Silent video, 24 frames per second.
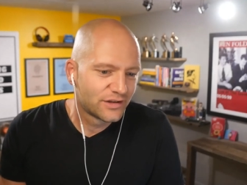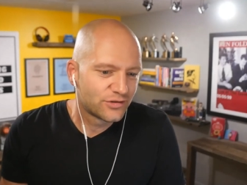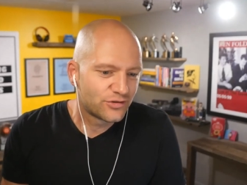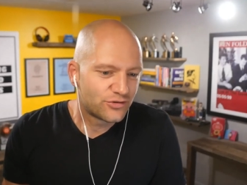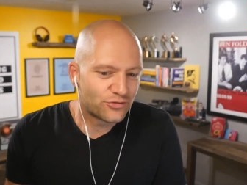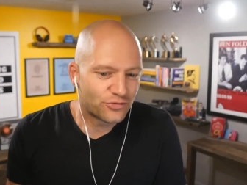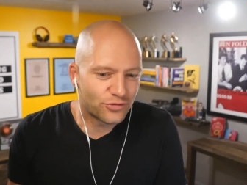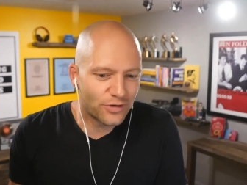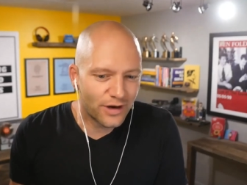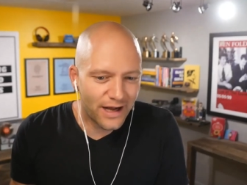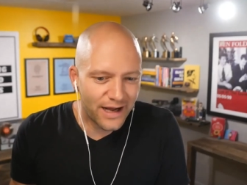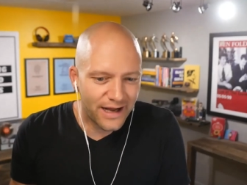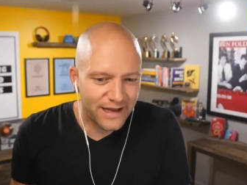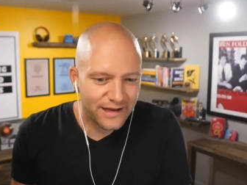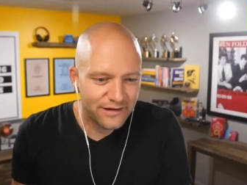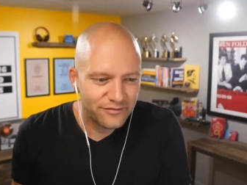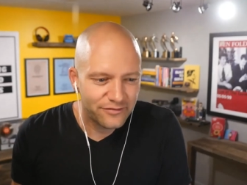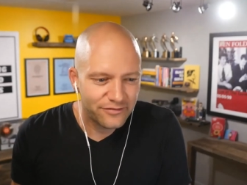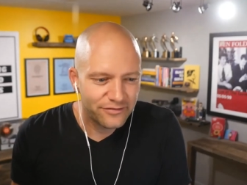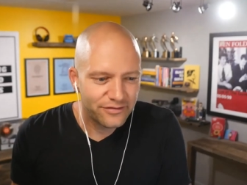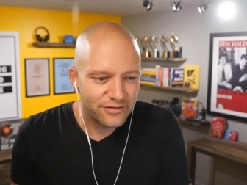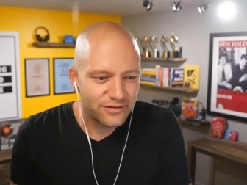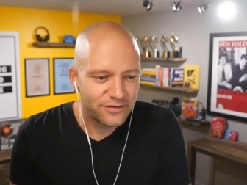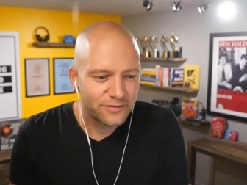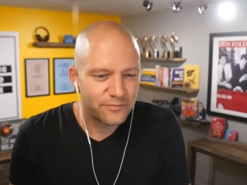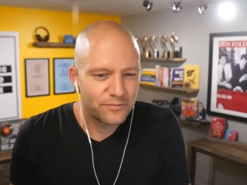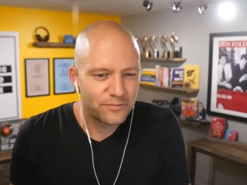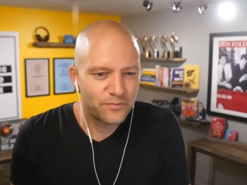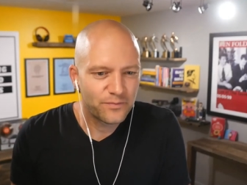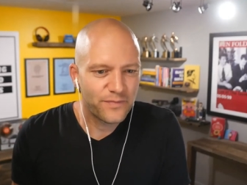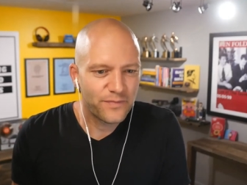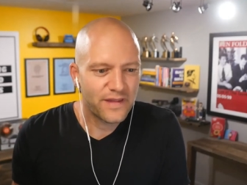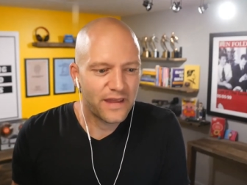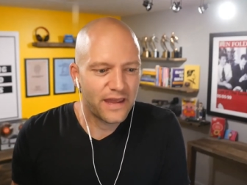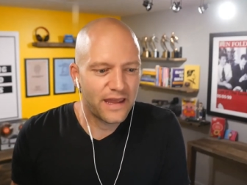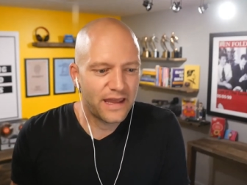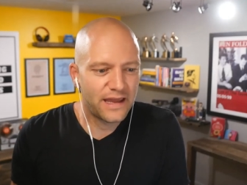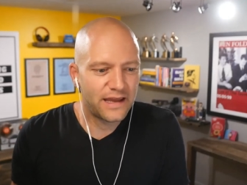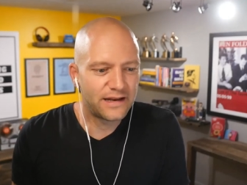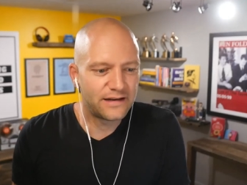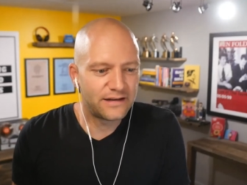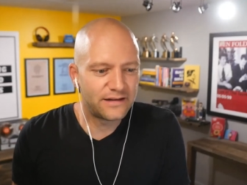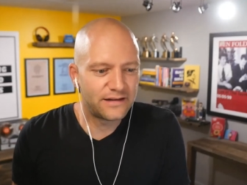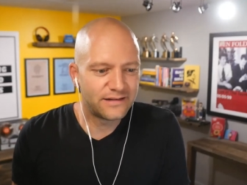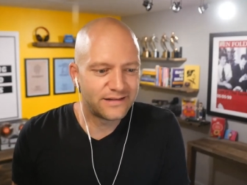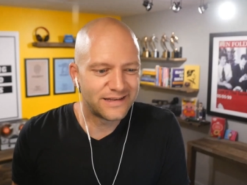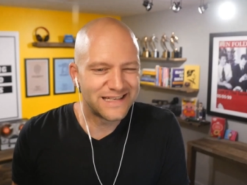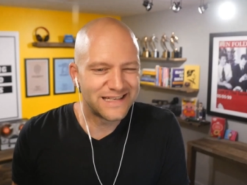drive
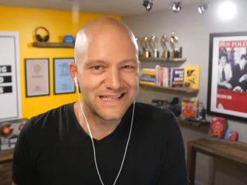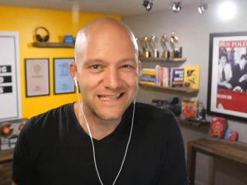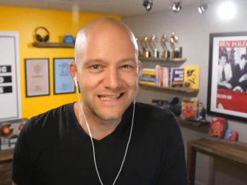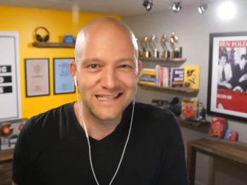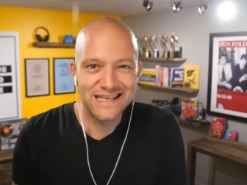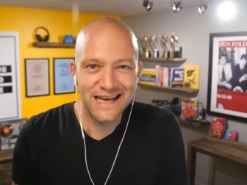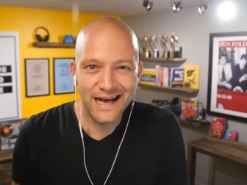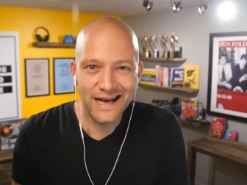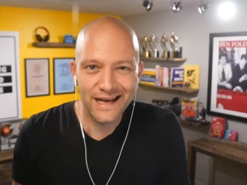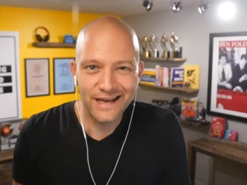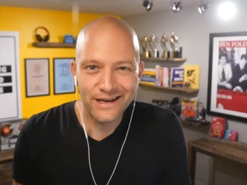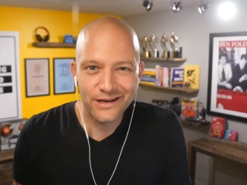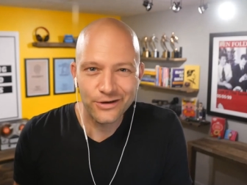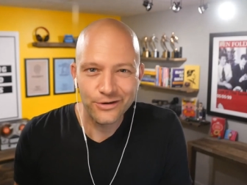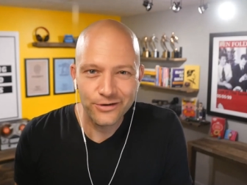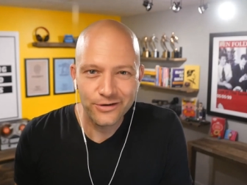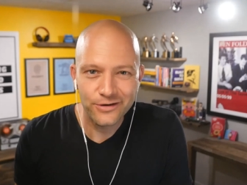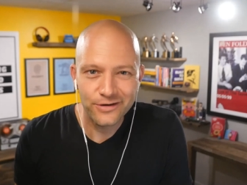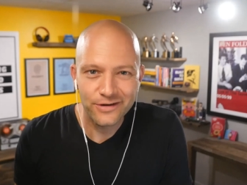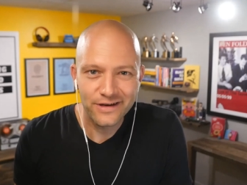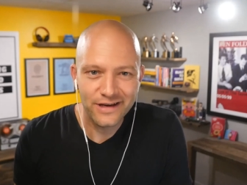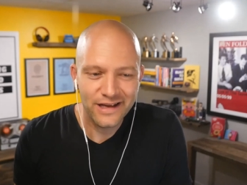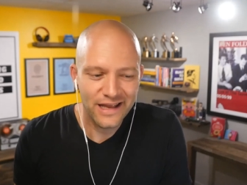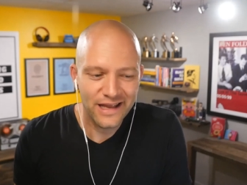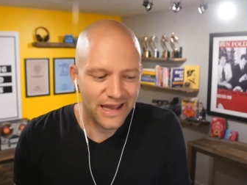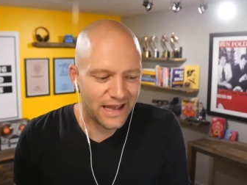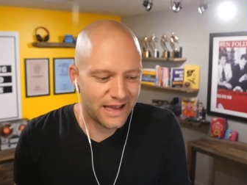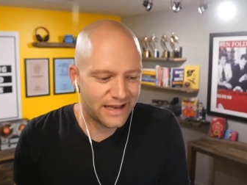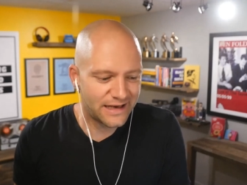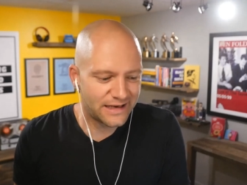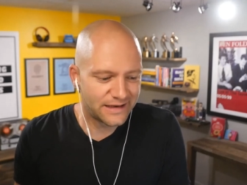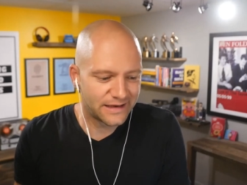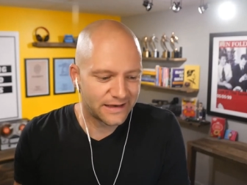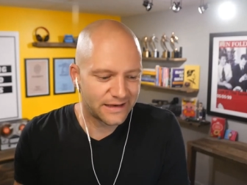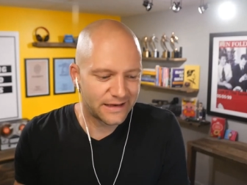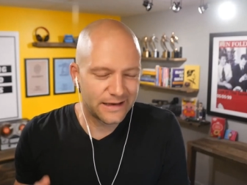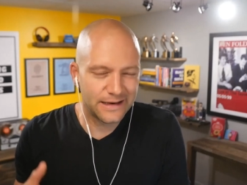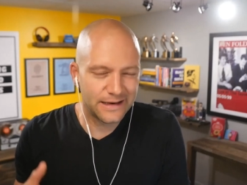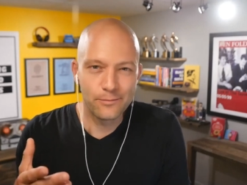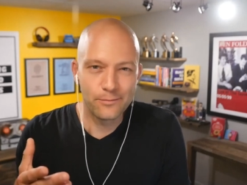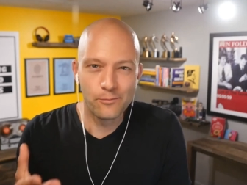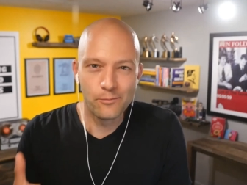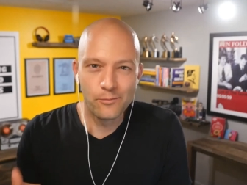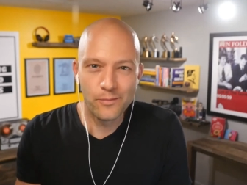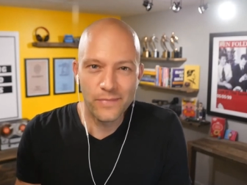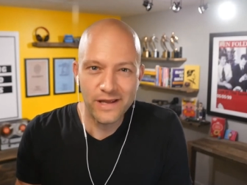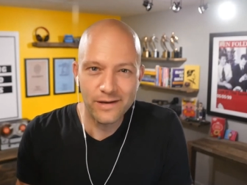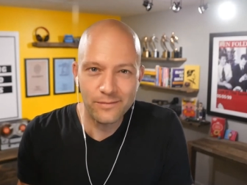and desire and
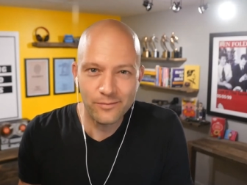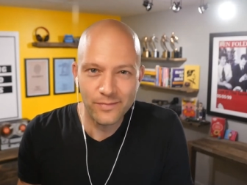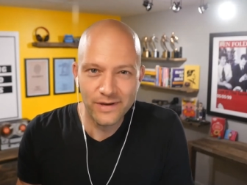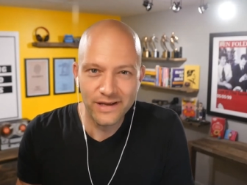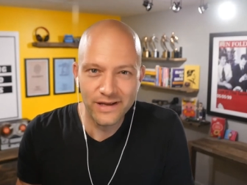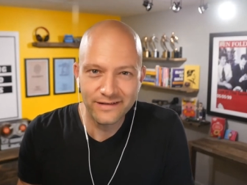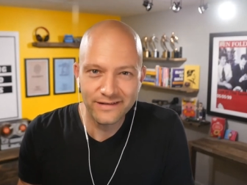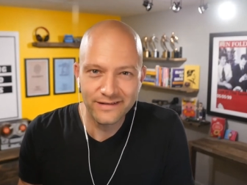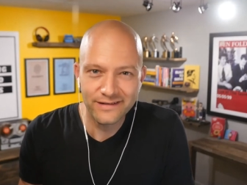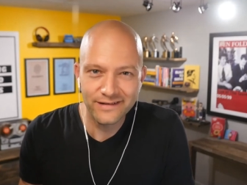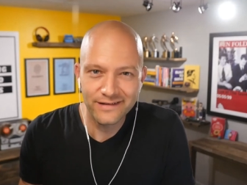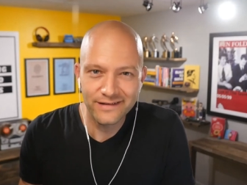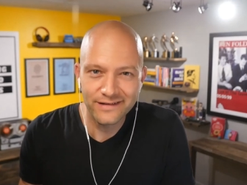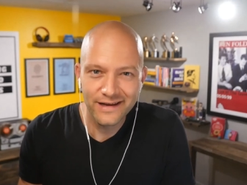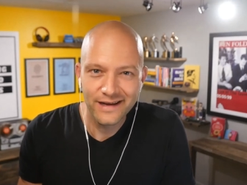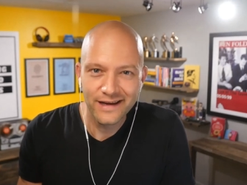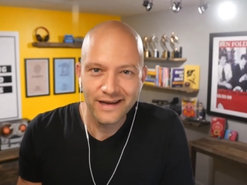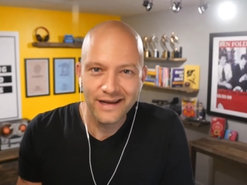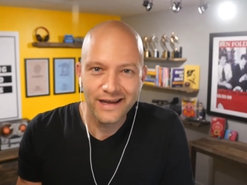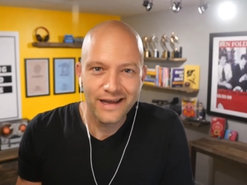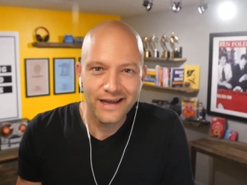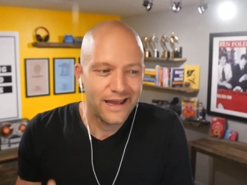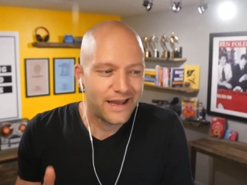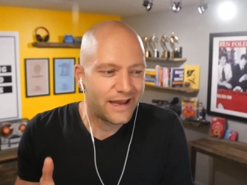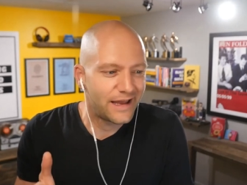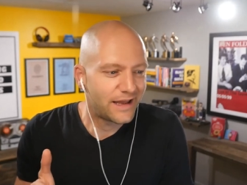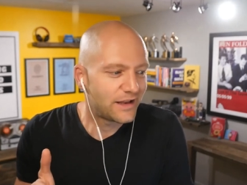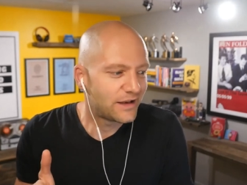commitment mm-hmm.